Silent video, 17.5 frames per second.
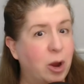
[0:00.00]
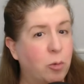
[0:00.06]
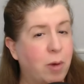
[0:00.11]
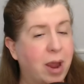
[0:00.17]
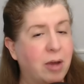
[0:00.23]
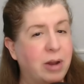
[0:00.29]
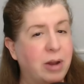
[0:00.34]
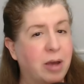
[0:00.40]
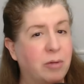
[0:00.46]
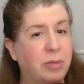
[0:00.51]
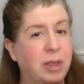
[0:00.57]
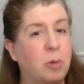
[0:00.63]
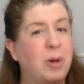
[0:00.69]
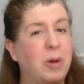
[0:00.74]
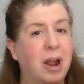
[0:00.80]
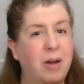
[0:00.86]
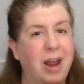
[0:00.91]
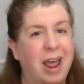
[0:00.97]
around out there
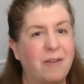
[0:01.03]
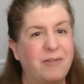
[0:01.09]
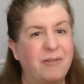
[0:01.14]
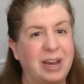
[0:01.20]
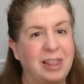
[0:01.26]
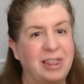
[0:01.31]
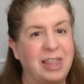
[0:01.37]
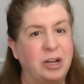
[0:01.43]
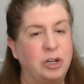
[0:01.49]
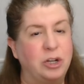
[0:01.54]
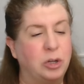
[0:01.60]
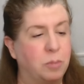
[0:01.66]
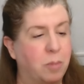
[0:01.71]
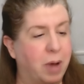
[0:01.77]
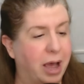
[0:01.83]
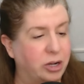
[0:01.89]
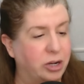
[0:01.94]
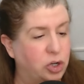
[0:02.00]
without having to think too
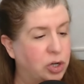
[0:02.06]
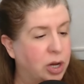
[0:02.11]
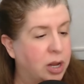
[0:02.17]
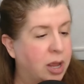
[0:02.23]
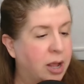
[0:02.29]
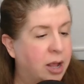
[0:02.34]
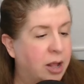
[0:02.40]
much.